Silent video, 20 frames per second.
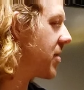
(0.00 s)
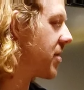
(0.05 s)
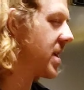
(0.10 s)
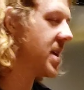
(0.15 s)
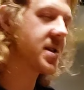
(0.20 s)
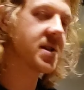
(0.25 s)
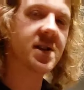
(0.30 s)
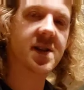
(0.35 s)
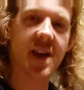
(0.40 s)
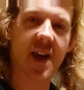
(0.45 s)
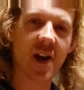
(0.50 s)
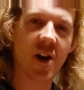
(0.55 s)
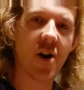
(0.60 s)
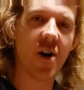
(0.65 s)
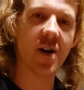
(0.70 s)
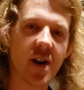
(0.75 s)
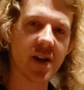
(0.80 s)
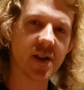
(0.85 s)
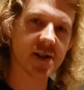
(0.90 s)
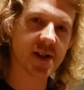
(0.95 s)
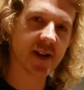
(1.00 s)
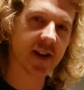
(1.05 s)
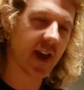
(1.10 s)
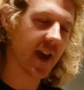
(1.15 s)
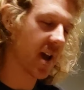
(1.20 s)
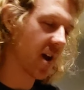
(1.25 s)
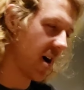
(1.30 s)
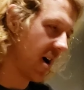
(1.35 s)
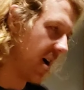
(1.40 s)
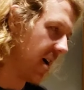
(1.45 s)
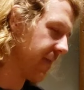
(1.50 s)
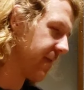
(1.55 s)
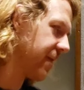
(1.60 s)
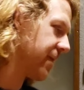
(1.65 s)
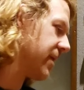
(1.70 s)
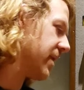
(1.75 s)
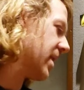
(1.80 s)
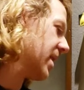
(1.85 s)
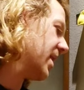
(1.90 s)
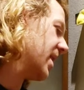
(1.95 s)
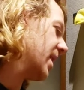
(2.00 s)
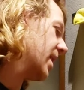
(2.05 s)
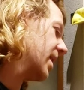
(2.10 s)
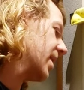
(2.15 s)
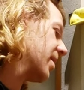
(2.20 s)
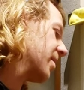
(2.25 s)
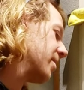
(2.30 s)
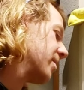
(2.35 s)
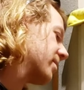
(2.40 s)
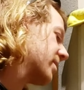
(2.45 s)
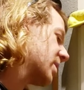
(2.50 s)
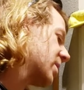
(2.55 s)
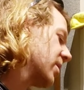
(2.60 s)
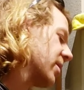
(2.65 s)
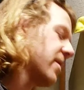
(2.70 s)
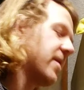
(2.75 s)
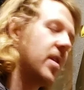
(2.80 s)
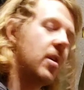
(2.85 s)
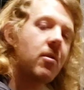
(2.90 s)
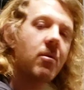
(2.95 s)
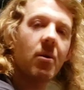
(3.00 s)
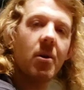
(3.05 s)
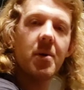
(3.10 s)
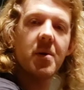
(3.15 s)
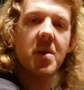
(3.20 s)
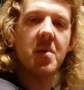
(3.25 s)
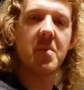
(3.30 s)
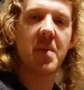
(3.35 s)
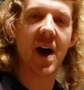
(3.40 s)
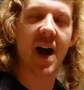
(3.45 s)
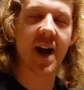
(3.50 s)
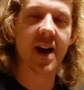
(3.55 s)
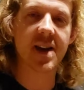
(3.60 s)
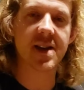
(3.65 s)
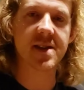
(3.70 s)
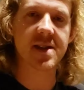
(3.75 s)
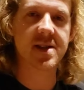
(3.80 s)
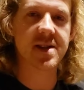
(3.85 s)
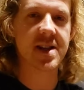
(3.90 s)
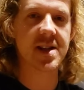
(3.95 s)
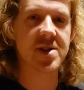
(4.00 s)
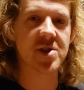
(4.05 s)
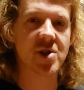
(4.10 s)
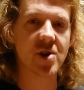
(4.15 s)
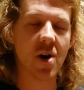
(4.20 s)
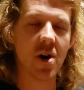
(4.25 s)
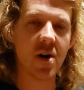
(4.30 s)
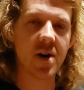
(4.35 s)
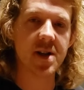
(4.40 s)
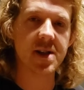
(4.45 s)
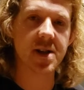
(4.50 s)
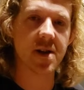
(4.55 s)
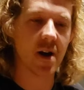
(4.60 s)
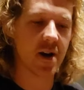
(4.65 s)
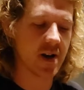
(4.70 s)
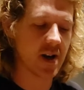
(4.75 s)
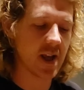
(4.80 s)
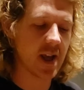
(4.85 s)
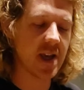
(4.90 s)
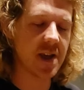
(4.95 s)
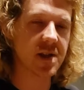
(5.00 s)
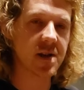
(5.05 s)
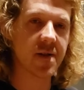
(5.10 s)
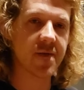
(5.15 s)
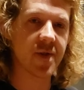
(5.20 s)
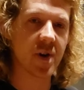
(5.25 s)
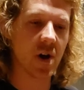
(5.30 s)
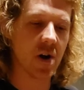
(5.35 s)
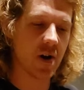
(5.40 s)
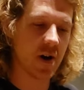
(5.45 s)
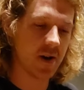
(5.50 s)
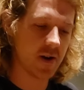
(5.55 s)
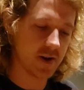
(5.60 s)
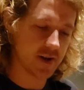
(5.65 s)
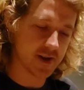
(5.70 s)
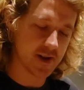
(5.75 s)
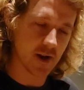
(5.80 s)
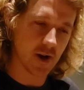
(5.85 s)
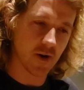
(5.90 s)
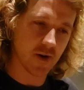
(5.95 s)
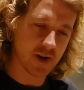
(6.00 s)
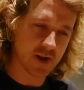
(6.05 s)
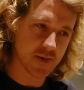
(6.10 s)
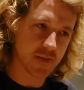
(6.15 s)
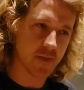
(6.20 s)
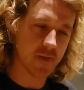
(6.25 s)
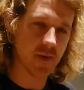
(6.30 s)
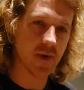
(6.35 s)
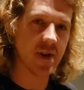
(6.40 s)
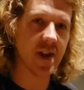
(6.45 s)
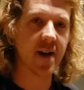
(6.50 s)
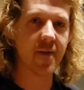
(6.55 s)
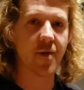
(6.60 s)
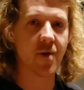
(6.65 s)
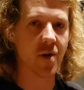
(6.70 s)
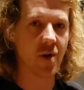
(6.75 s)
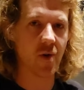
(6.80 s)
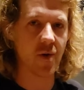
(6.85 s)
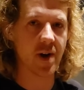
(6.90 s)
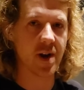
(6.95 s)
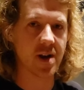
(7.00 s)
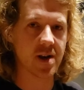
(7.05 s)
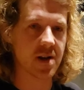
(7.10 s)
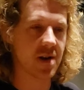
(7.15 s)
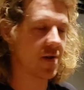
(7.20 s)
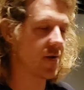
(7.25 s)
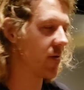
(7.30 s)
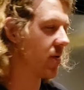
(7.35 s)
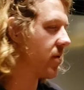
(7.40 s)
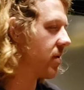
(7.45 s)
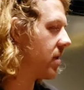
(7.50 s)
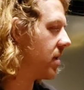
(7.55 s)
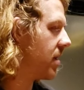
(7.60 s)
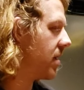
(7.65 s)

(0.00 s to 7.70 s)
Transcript: Easy to take on, easy to take off. The Velcro on the back is stitched on. It's not adhesived on, so it's never going to